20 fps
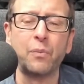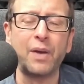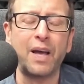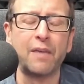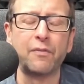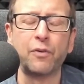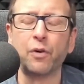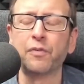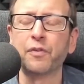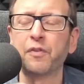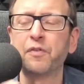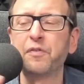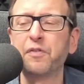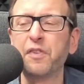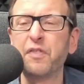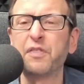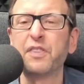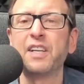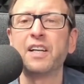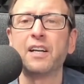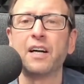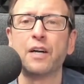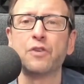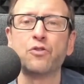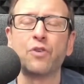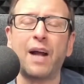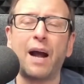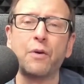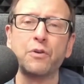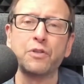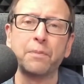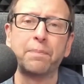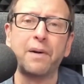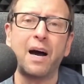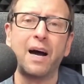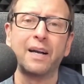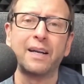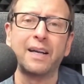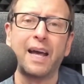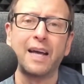And we have over 1,500 hours of
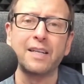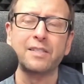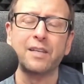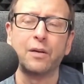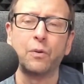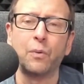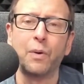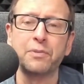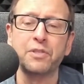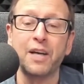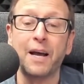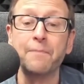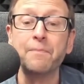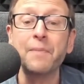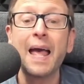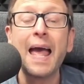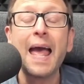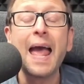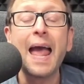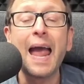podcasts on the website.